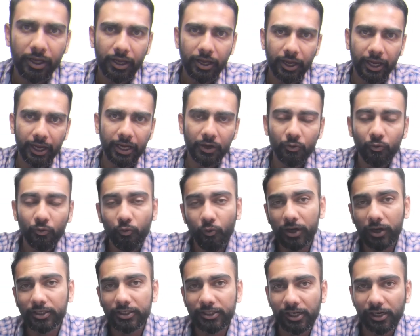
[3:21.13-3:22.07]
in
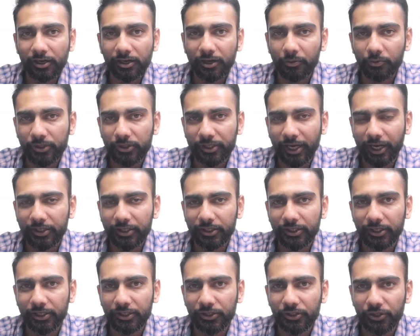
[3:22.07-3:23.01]
what
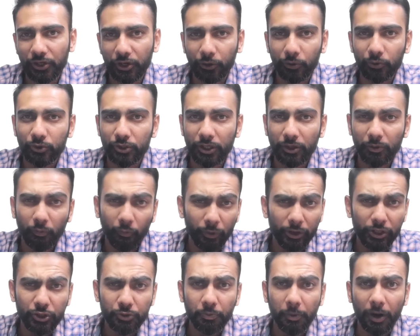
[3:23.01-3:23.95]
circumstances, using
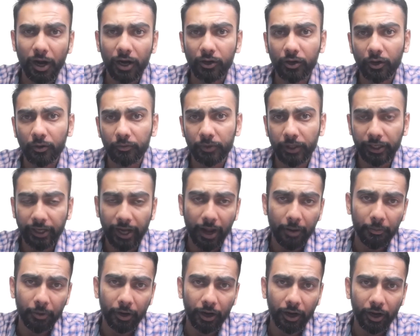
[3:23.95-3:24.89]
which part of the
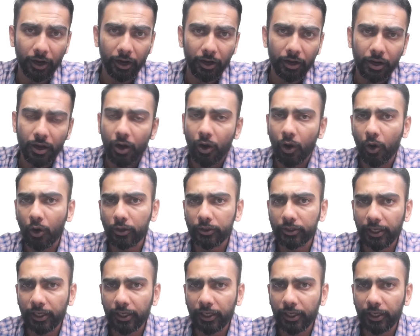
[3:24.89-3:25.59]
camera or the